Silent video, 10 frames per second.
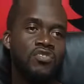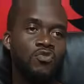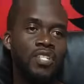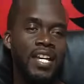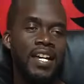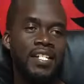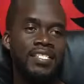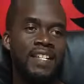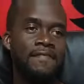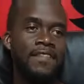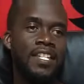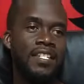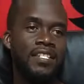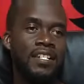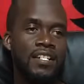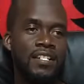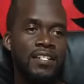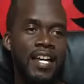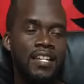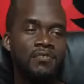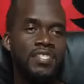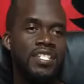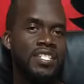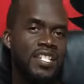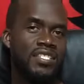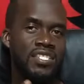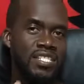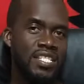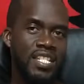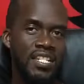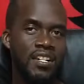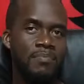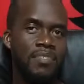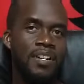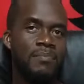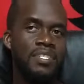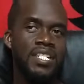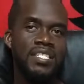you guys, and I feel like I don't think he has anything upcoming.